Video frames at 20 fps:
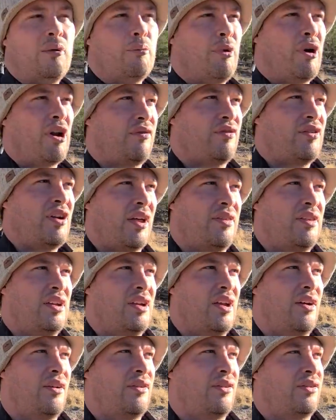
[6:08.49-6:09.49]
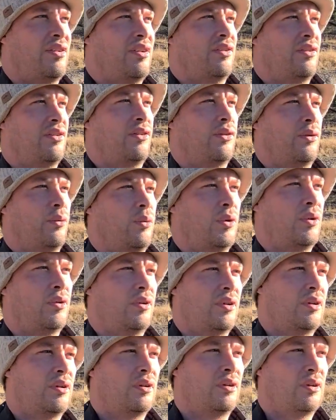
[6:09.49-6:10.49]
But if nothing else, this is a
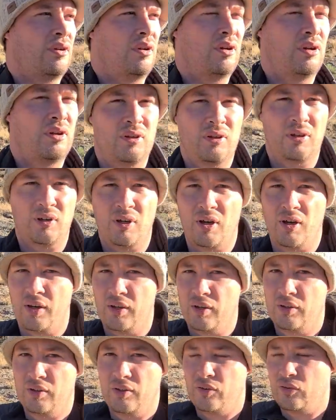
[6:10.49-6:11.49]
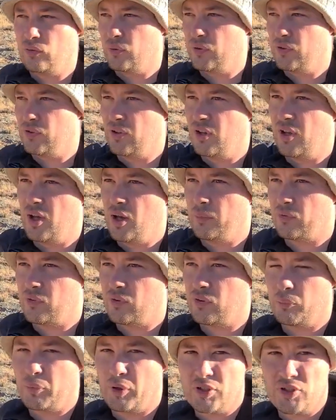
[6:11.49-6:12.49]
really good switching hands,
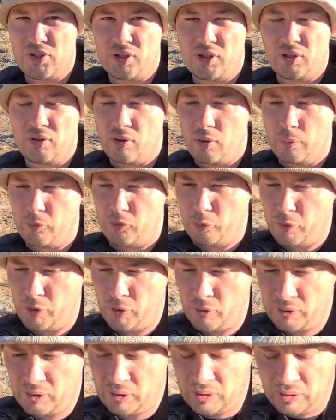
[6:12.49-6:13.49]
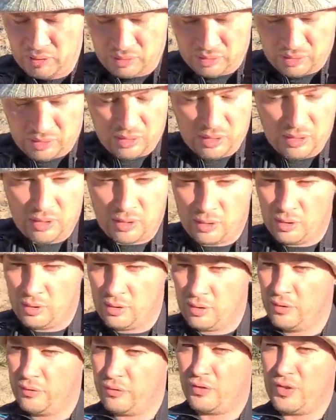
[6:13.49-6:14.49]
because my chicken arm's broken.
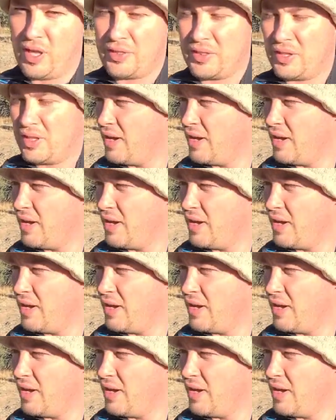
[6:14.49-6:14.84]
If nothing